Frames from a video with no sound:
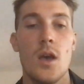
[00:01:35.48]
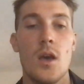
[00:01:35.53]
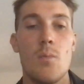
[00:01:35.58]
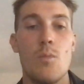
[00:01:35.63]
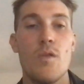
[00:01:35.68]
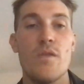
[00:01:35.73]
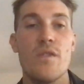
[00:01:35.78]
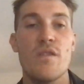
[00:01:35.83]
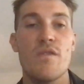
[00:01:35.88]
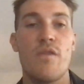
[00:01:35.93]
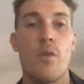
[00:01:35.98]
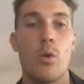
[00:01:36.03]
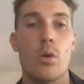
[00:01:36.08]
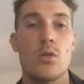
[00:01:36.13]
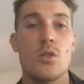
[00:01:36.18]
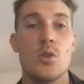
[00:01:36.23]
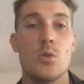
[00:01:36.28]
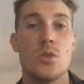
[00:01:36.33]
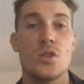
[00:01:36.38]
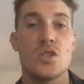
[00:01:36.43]
Moving
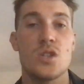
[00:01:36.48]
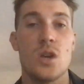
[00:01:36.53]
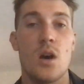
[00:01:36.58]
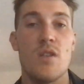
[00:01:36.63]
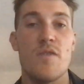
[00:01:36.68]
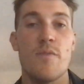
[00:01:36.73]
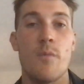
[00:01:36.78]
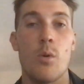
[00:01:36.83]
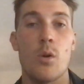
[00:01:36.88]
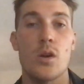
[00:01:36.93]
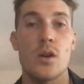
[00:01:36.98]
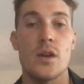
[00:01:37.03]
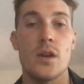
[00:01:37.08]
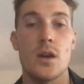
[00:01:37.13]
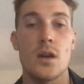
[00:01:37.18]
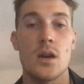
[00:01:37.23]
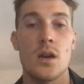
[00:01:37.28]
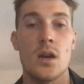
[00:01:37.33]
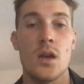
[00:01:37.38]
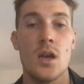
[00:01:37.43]
forward to his sophomore
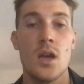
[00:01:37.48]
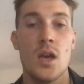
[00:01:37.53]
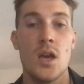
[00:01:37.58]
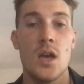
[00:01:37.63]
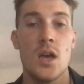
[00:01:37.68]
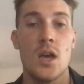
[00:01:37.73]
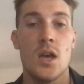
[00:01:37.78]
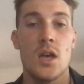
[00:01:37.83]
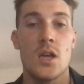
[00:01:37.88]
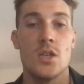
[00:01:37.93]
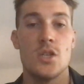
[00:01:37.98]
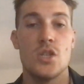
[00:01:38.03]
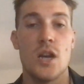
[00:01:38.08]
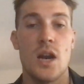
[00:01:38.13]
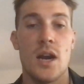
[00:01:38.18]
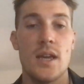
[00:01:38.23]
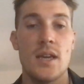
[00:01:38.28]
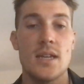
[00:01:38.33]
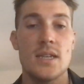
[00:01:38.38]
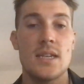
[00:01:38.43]
year,
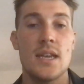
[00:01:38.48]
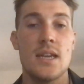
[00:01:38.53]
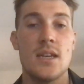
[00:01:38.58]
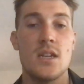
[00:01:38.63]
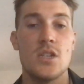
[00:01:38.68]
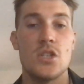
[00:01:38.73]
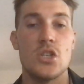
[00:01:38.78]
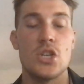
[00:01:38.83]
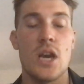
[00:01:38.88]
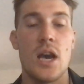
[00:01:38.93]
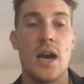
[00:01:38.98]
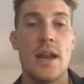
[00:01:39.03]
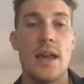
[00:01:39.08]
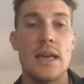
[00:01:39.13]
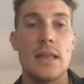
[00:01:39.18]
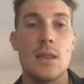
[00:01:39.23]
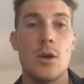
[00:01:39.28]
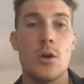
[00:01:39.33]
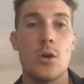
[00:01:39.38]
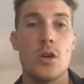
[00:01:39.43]
Johnny attended John A.
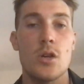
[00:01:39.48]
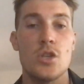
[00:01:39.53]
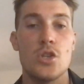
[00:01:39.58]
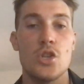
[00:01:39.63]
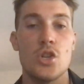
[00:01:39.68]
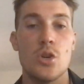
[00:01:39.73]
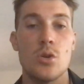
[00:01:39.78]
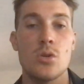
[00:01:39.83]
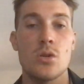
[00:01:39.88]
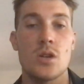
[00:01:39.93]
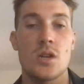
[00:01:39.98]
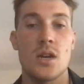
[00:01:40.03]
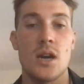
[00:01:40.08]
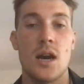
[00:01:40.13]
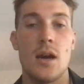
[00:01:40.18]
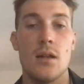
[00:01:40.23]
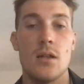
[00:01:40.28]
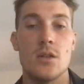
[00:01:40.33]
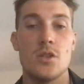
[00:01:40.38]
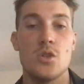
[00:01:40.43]
Logan Jr.
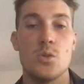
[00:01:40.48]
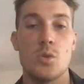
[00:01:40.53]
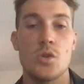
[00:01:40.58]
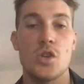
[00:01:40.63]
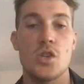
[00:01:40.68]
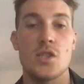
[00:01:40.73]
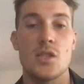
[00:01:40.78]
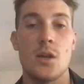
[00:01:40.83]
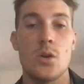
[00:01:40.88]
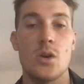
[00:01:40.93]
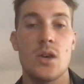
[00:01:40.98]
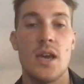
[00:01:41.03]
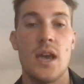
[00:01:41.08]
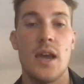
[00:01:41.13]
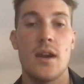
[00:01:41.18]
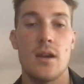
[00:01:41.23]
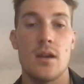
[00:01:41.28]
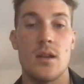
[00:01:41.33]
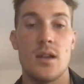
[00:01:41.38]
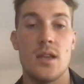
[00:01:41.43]
College, which is
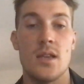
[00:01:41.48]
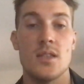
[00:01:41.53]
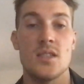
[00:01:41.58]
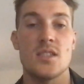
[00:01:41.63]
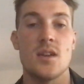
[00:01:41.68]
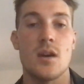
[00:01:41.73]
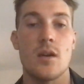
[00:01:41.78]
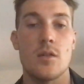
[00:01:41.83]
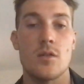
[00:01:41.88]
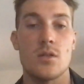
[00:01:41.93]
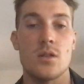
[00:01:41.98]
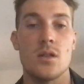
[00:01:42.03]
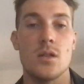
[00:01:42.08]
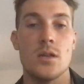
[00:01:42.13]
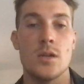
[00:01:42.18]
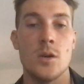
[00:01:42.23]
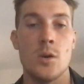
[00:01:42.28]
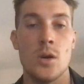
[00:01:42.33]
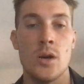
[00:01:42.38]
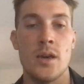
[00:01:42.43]
located in Southern
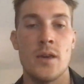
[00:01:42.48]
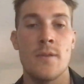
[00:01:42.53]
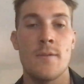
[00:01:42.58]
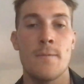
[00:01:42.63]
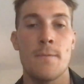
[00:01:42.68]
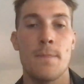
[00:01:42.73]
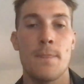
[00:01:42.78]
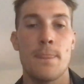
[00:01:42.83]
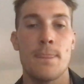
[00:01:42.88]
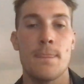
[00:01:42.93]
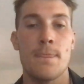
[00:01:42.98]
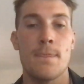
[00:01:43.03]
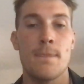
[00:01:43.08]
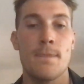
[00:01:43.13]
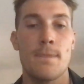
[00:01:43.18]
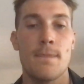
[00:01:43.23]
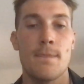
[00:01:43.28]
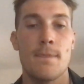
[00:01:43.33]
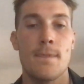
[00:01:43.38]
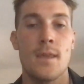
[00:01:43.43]
Illinois.
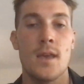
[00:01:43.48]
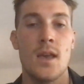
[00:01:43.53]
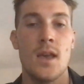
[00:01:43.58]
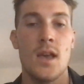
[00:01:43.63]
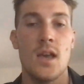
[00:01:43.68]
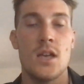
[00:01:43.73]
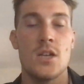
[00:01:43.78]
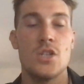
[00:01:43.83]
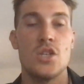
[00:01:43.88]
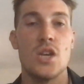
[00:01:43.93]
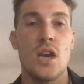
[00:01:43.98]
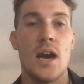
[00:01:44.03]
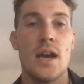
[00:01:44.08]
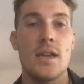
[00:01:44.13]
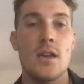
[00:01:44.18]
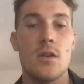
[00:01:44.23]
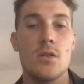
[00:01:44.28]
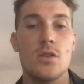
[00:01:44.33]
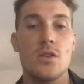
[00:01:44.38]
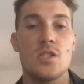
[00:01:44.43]

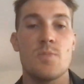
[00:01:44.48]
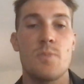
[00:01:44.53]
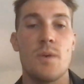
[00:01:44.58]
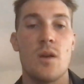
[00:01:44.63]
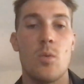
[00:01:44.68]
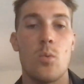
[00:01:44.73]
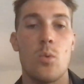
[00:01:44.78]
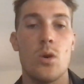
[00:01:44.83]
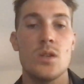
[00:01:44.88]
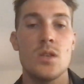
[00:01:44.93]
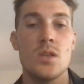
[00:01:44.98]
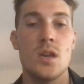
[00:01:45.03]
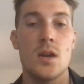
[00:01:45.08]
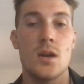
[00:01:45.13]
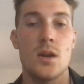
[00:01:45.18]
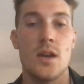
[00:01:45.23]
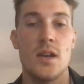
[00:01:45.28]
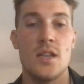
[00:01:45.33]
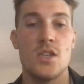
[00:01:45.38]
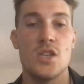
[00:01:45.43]
Johnny only spent 1
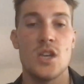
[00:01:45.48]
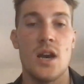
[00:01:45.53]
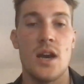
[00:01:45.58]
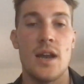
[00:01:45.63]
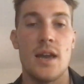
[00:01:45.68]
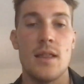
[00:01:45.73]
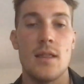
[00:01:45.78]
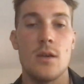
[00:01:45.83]
year at John A.